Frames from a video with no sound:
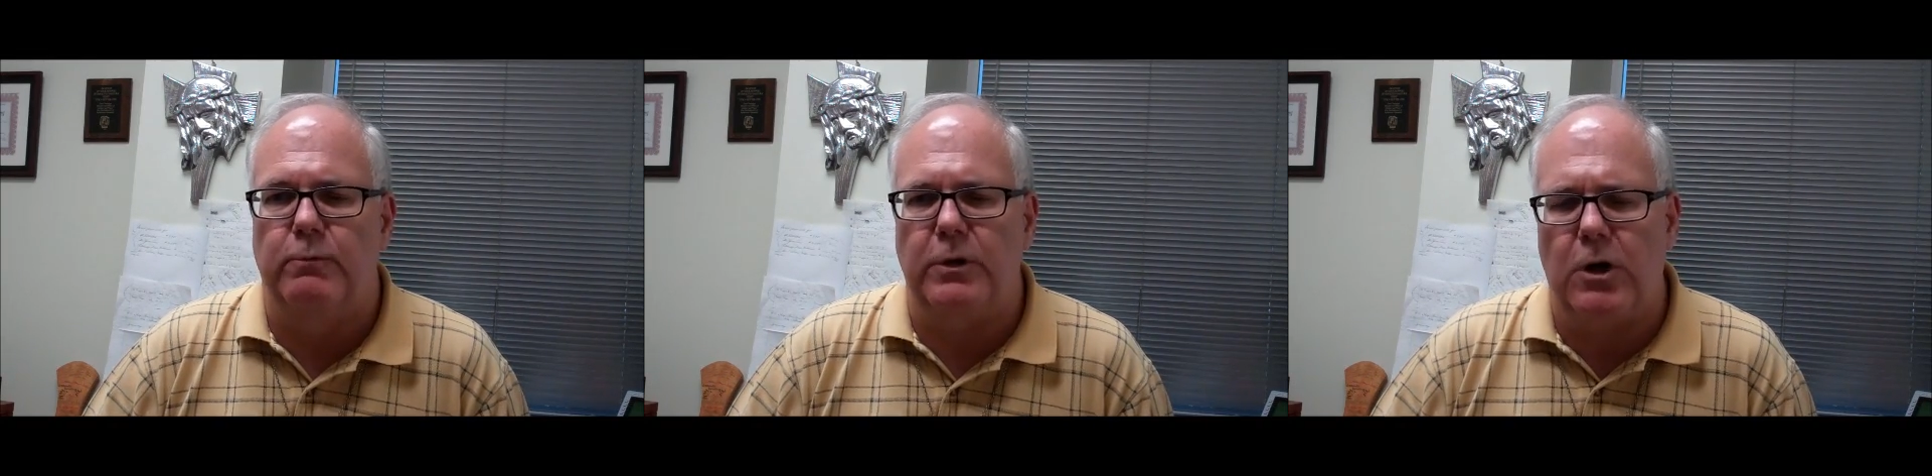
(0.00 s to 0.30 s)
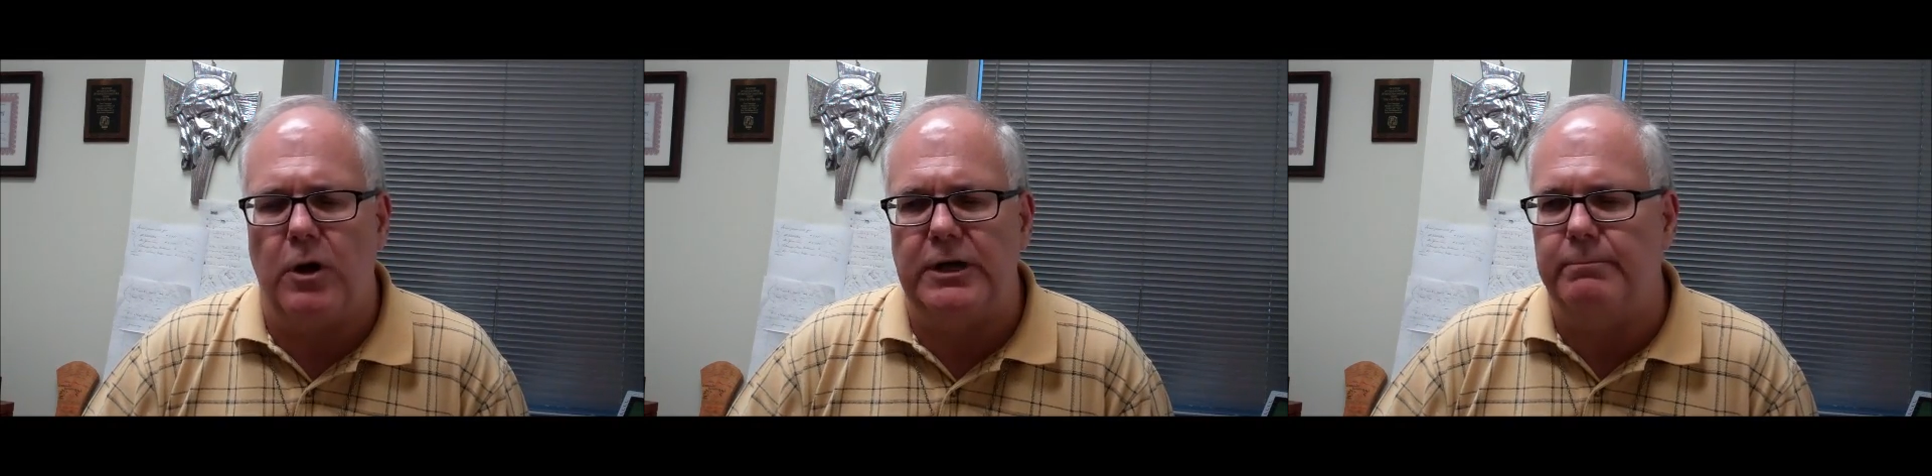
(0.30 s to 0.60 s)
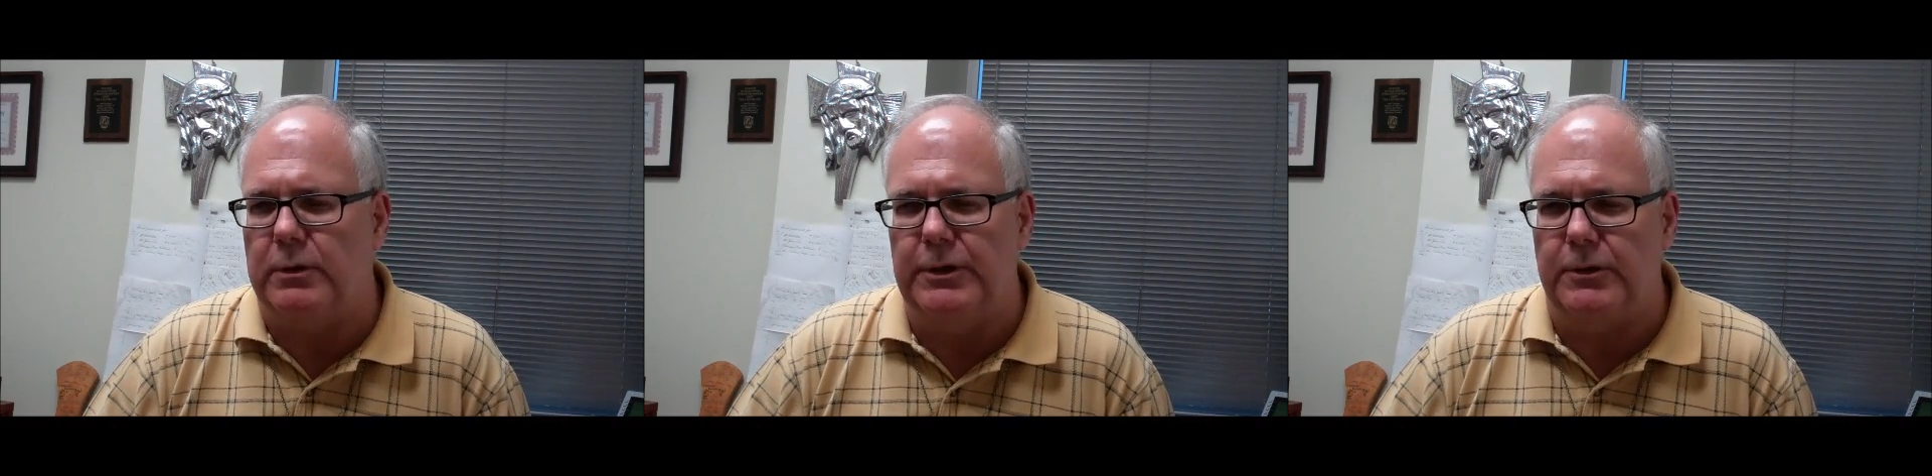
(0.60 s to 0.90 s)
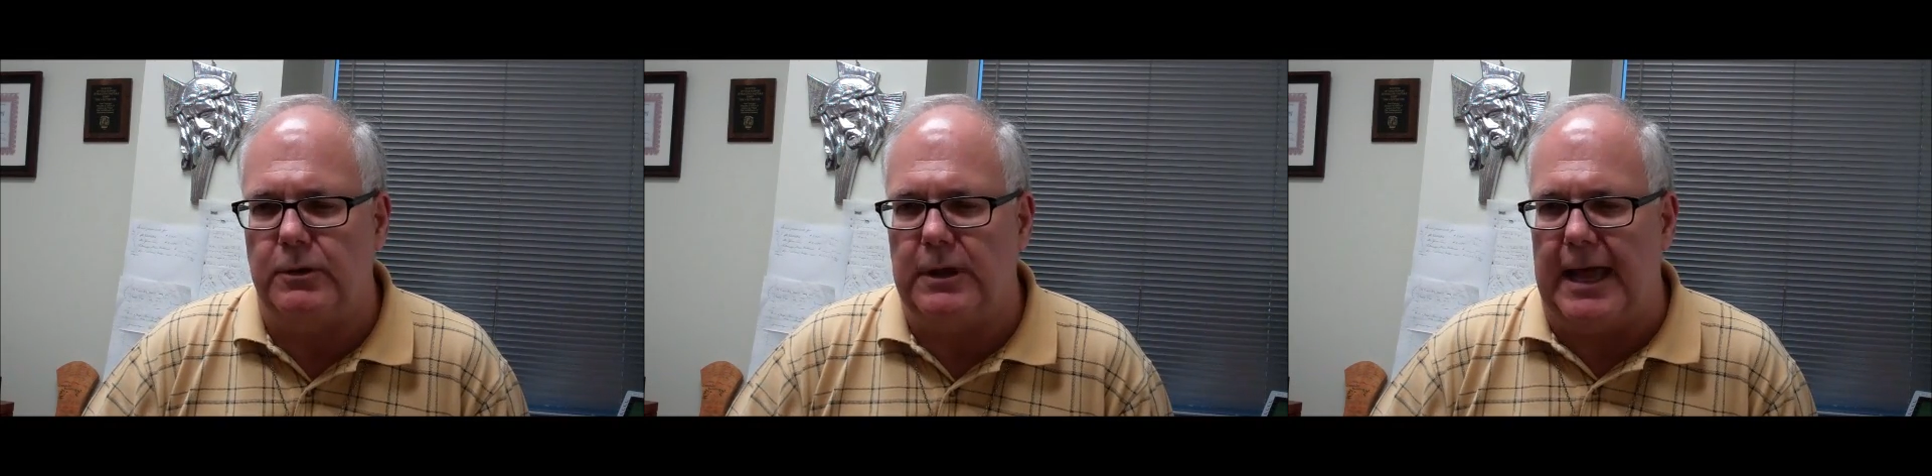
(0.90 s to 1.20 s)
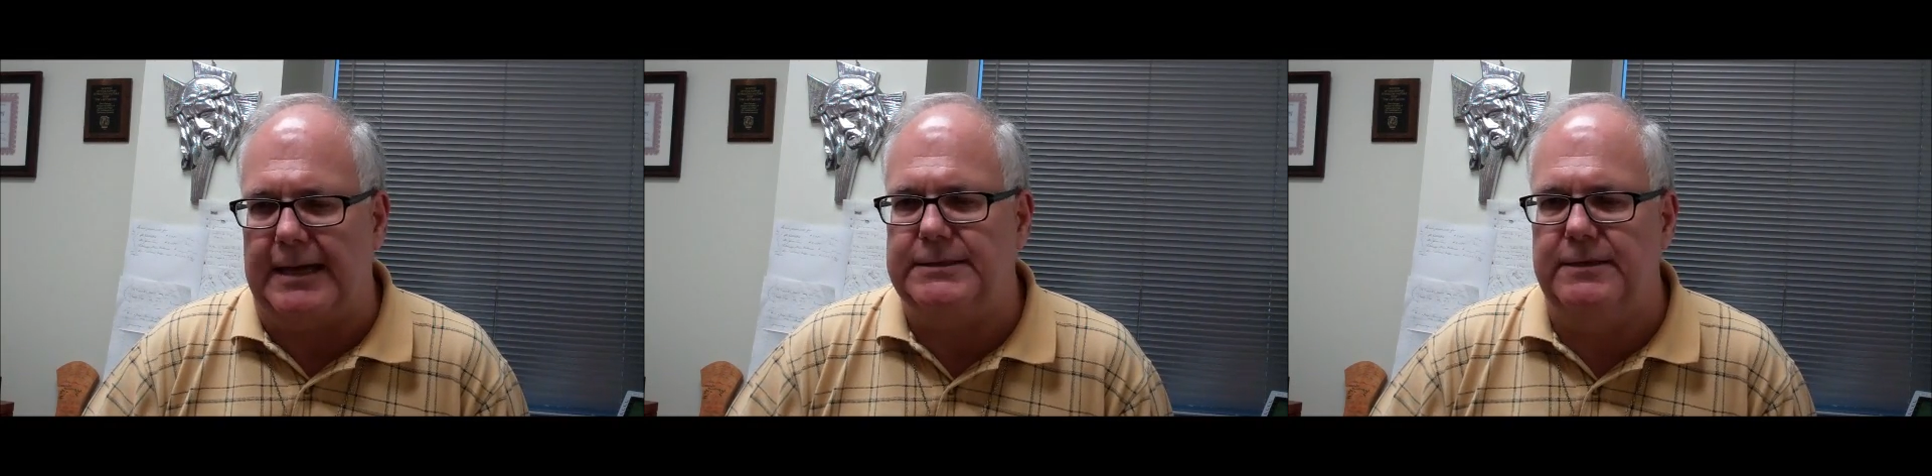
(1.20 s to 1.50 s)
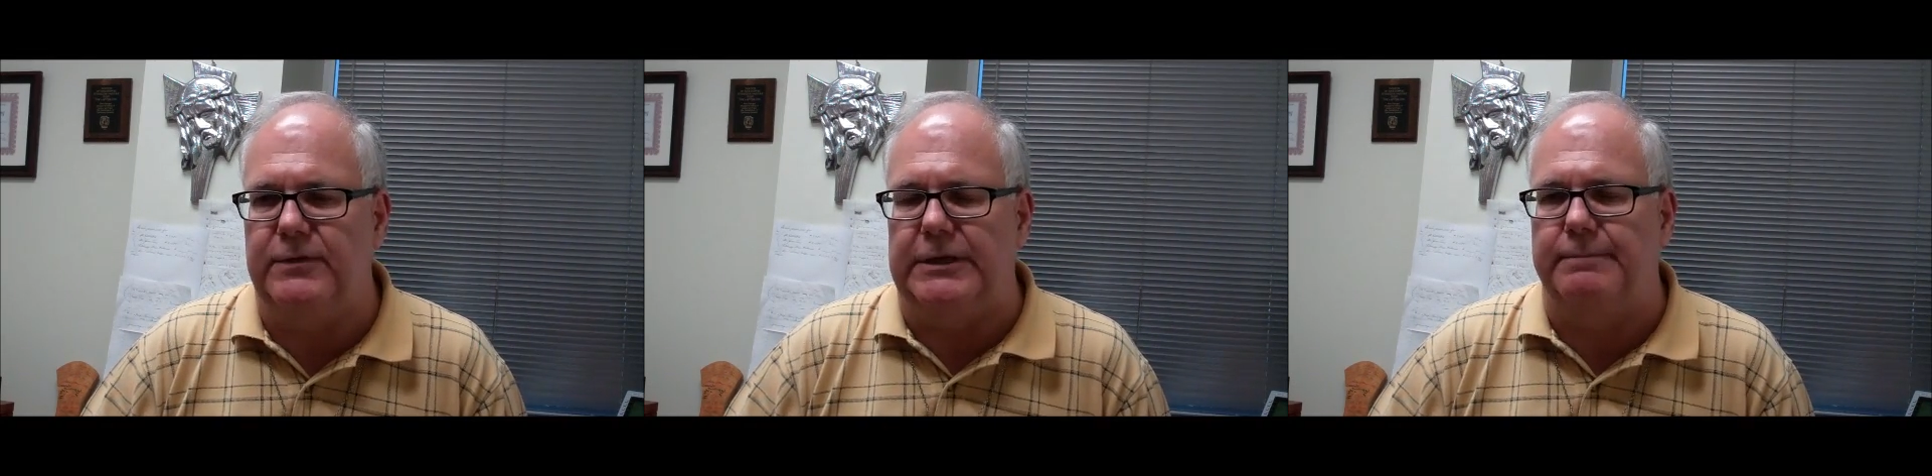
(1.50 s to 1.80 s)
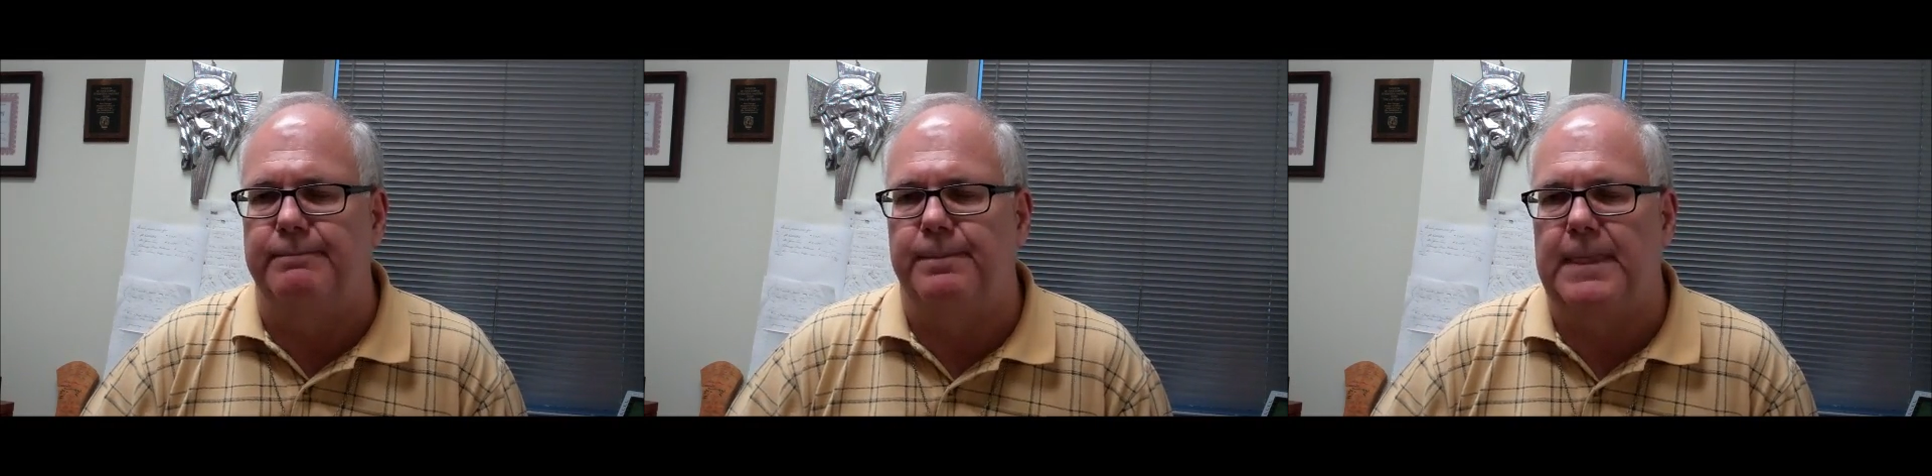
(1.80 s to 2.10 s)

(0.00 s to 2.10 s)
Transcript: regarding political activity.